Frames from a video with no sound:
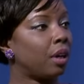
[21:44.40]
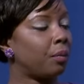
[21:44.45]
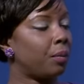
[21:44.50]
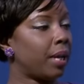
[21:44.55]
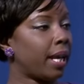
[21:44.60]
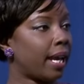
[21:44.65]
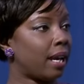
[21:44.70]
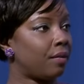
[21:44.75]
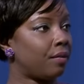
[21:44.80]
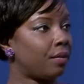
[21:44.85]
we
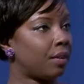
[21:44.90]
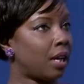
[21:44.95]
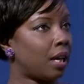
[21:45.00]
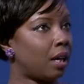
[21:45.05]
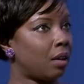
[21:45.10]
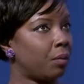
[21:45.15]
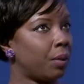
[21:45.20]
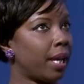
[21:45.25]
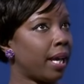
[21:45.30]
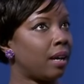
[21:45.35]

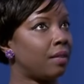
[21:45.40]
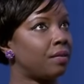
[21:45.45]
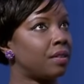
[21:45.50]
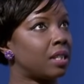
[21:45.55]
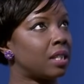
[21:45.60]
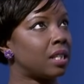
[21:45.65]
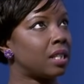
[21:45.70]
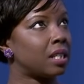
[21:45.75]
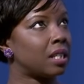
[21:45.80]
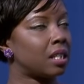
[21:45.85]
have
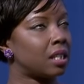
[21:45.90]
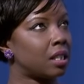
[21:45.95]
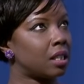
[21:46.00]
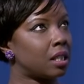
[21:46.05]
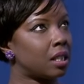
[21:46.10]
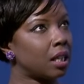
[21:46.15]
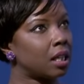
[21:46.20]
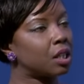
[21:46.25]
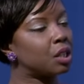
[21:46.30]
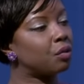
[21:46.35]

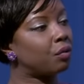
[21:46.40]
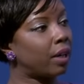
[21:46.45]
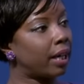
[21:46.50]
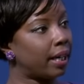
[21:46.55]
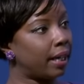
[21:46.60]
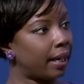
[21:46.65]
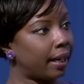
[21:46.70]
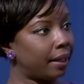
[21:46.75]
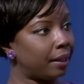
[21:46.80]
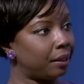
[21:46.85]
6 right
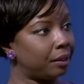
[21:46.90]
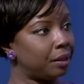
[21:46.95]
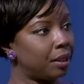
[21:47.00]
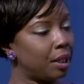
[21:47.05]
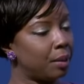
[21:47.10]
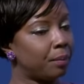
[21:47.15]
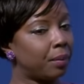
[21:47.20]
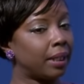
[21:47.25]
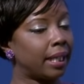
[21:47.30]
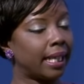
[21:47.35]
now,
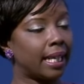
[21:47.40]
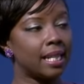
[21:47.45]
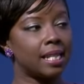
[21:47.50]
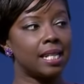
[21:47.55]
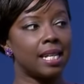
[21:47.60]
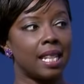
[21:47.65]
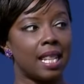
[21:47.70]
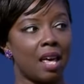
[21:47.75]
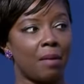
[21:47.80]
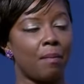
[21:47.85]
but like I
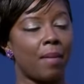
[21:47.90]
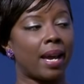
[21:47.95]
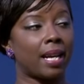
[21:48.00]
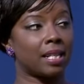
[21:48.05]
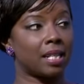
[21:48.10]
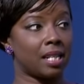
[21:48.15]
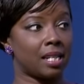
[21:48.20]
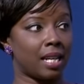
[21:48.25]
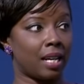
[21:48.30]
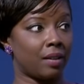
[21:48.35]
said, that
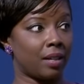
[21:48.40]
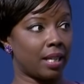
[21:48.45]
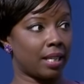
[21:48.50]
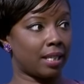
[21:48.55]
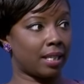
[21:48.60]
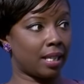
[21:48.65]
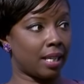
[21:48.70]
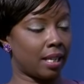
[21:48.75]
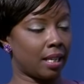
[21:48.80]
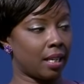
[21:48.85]
maxes out at
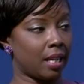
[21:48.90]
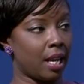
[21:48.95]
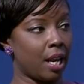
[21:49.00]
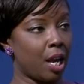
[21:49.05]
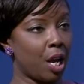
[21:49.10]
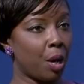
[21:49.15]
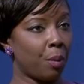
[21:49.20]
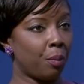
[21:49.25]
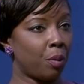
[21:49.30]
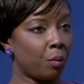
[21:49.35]
10.
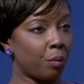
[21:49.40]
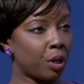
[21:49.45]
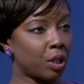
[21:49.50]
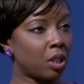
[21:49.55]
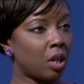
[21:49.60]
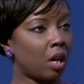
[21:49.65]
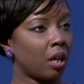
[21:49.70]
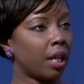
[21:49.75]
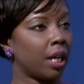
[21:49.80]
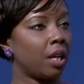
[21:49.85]
When we're
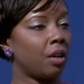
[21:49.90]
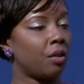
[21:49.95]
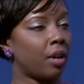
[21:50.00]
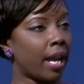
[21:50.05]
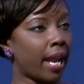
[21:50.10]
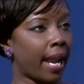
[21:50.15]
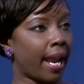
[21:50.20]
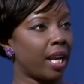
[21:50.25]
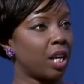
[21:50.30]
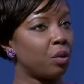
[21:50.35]
talking on an
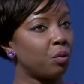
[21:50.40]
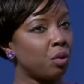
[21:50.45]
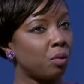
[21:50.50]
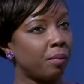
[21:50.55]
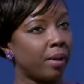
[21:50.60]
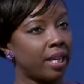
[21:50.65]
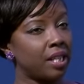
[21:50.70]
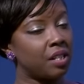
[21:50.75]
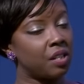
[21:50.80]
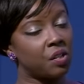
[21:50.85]
annual
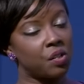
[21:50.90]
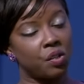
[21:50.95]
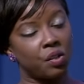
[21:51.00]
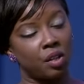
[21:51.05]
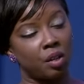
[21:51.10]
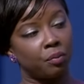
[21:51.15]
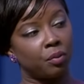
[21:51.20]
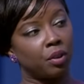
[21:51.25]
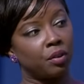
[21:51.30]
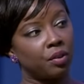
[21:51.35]
basis, the
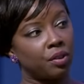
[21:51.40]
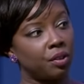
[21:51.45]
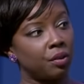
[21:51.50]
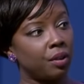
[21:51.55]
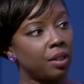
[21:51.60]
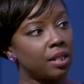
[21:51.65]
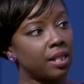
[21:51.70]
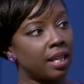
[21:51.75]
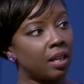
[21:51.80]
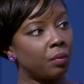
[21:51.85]
number of
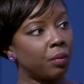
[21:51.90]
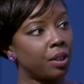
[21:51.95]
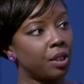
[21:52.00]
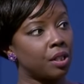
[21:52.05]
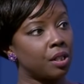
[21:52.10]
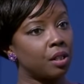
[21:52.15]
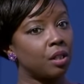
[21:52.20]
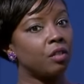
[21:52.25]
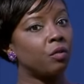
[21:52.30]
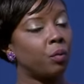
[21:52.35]
students that we
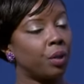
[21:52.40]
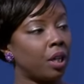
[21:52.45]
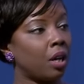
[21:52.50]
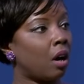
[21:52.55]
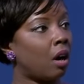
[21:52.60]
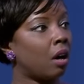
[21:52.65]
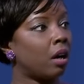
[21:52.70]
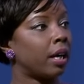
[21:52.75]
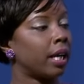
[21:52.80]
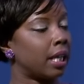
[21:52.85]
serve, we
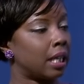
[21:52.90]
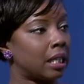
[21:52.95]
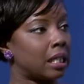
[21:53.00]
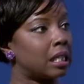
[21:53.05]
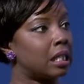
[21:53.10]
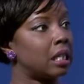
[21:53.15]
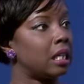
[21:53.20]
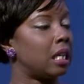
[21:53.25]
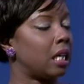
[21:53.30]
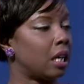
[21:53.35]
are
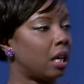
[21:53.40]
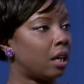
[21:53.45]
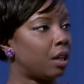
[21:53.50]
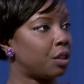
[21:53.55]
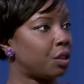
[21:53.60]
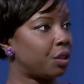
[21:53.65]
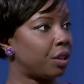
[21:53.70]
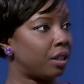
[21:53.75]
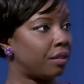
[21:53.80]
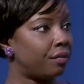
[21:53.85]
exceeding
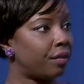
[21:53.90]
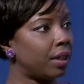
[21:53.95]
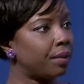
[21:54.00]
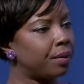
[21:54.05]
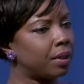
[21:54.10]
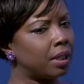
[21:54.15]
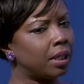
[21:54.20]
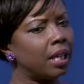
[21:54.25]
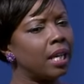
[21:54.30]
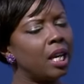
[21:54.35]

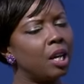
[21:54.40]
150